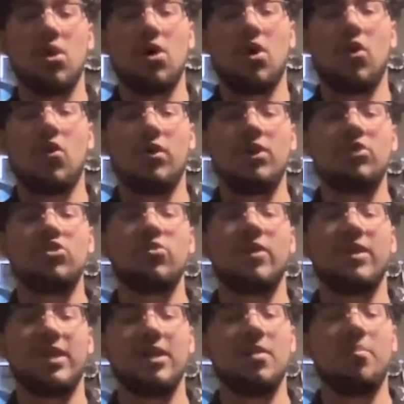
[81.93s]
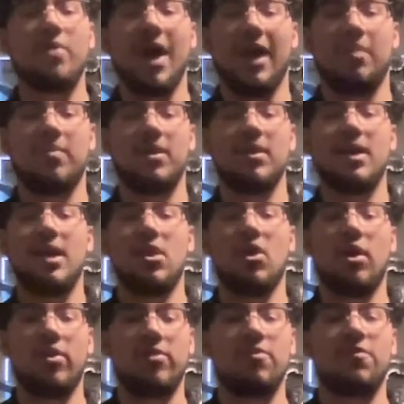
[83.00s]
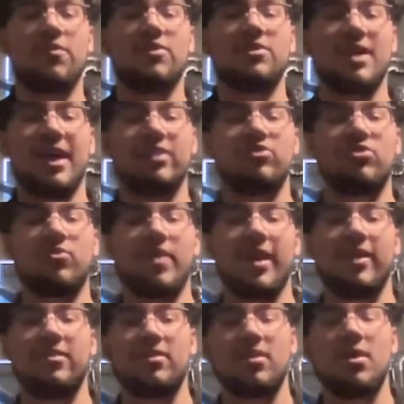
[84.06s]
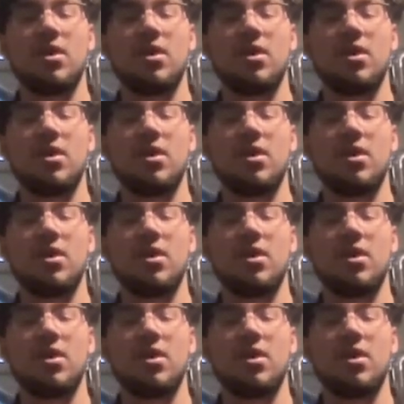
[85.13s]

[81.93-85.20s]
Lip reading: According to Anita Brackman, an author for Science Direct,